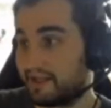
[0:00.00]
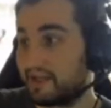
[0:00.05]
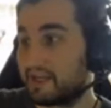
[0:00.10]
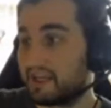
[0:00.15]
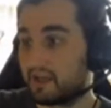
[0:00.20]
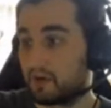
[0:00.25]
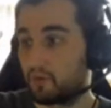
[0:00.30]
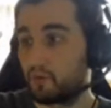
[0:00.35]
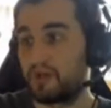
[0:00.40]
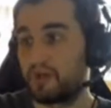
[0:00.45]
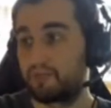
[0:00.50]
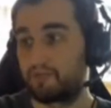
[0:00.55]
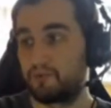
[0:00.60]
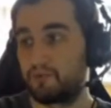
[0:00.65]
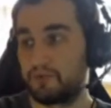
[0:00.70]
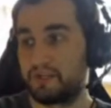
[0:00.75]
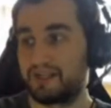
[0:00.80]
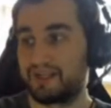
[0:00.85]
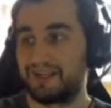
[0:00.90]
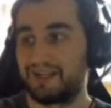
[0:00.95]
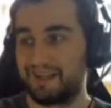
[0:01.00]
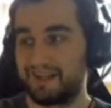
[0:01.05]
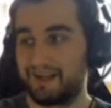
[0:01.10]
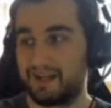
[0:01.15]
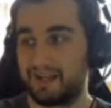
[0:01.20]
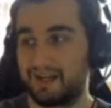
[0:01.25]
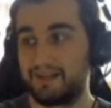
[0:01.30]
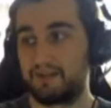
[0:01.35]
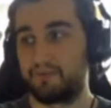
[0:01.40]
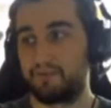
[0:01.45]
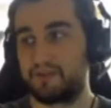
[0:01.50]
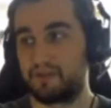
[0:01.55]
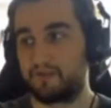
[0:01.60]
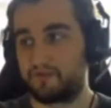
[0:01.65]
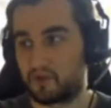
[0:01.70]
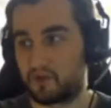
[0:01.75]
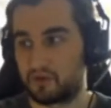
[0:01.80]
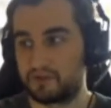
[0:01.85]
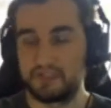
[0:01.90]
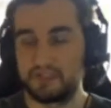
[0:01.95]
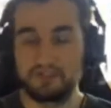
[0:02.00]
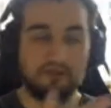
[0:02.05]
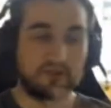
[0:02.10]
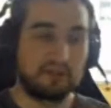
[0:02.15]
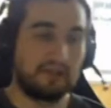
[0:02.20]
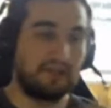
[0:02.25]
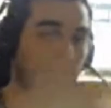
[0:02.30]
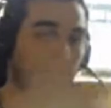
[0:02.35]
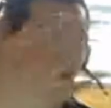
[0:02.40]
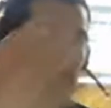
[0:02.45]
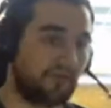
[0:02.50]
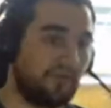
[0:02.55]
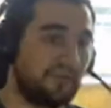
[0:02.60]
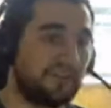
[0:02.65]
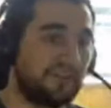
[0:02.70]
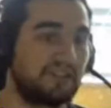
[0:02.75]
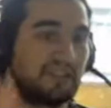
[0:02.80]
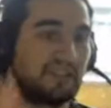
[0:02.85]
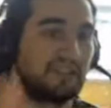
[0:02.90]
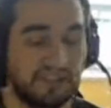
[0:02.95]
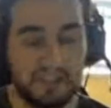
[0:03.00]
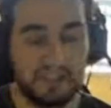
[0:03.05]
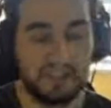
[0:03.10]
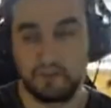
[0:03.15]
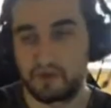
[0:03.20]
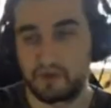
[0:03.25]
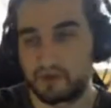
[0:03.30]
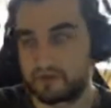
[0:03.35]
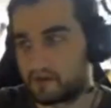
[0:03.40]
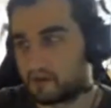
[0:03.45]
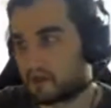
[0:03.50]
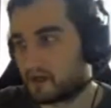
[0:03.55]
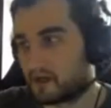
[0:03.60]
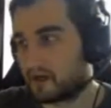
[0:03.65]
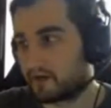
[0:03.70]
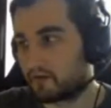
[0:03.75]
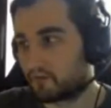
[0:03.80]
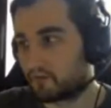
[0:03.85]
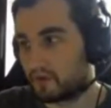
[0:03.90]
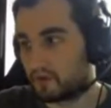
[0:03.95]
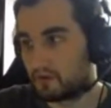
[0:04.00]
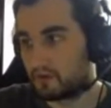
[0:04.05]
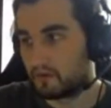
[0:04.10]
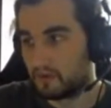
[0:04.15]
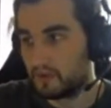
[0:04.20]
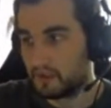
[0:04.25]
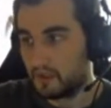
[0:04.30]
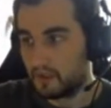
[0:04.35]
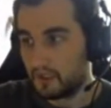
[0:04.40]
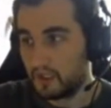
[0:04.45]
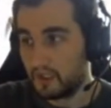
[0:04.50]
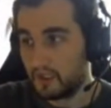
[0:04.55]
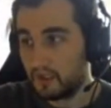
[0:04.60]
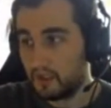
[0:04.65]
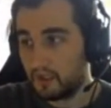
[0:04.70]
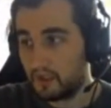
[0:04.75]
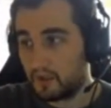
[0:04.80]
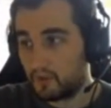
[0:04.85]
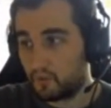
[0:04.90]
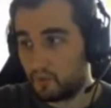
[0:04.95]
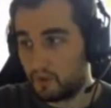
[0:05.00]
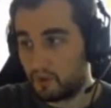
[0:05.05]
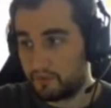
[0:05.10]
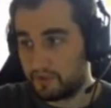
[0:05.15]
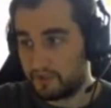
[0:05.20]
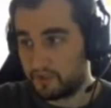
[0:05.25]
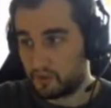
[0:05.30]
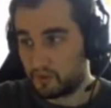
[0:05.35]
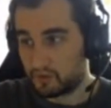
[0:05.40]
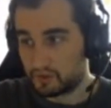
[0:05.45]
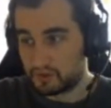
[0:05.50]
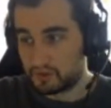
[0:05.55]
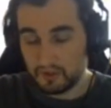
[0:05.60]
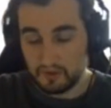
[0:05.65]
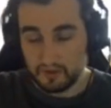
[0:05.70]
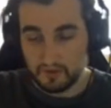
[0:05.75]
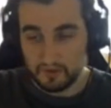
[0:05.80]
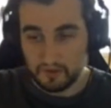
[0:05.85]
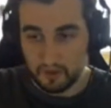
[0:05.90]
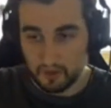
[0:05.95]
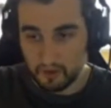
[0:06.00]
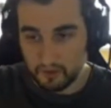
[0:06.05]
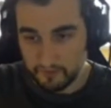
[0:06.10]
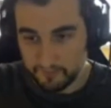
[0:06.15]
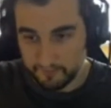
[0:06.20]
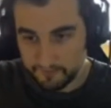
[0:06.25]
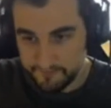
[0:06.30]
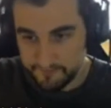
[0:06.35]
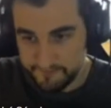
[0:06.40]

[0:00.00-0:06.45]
Here we are putting a little bit of context. Okay, so this is the street where the car will be used on.